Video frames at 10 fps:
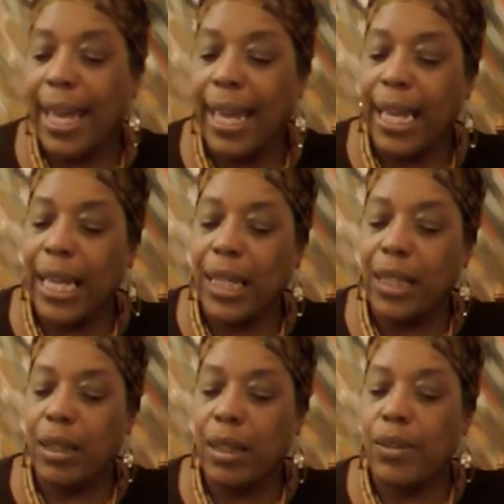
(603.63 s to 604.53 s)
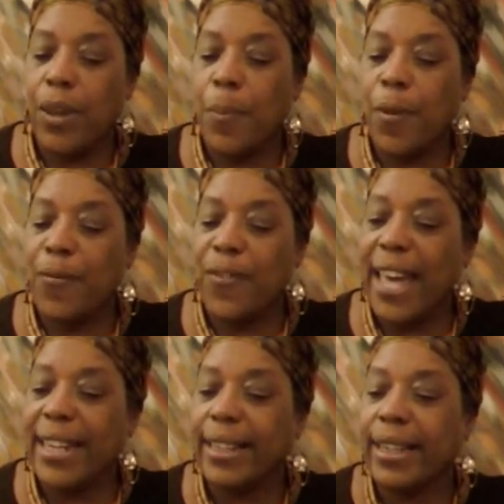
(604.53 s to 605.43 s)
And the
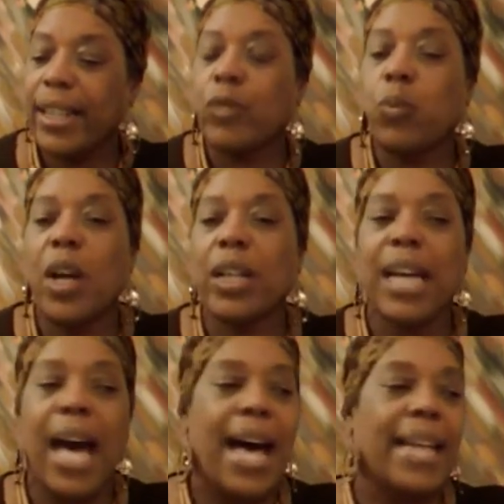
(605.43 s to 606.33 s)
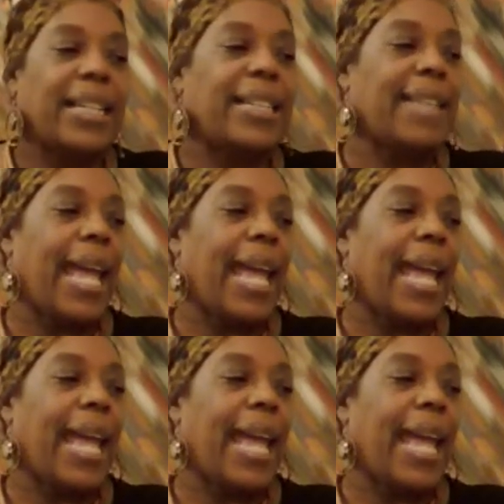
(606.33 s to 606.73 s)
prophetic is what God is